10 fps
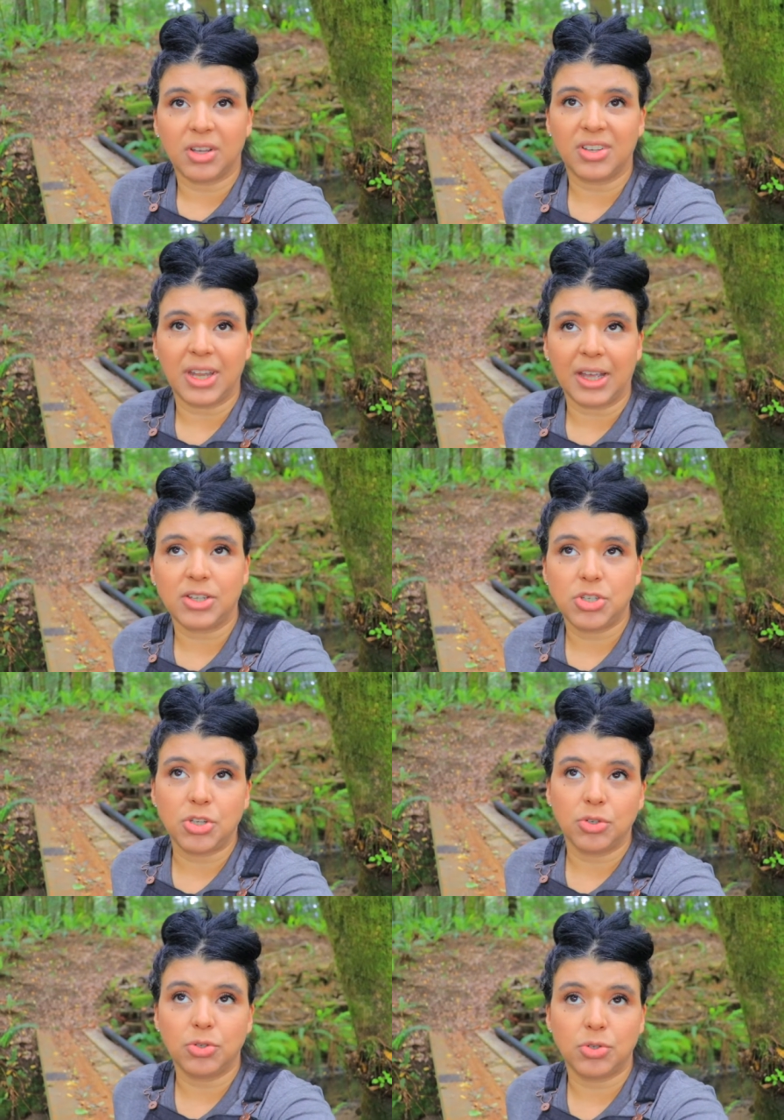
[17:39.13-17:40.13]
connect
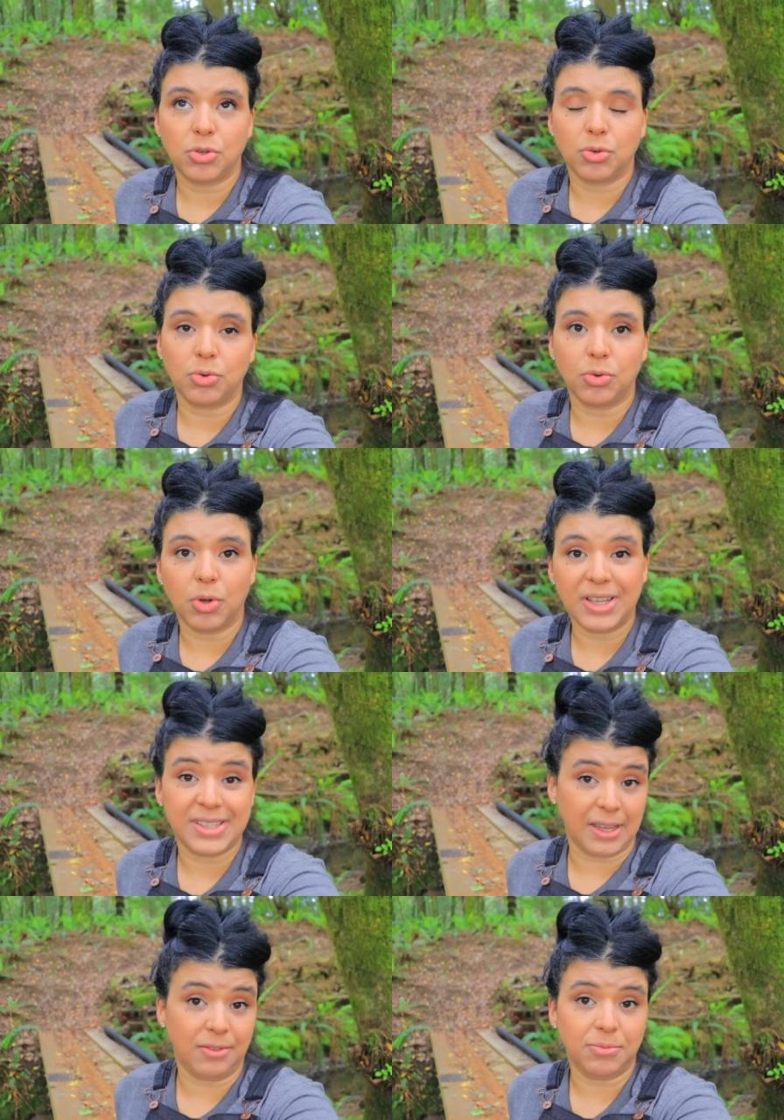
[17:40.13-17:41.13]
you to a
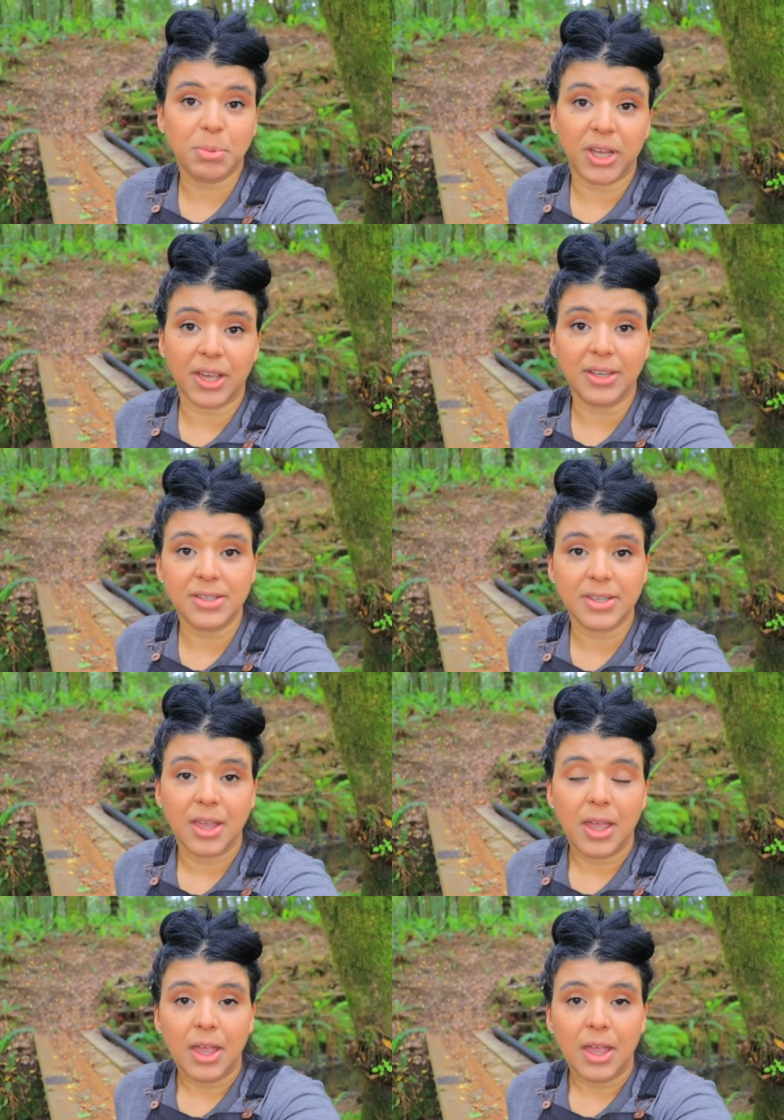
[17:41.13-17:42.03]
safe place.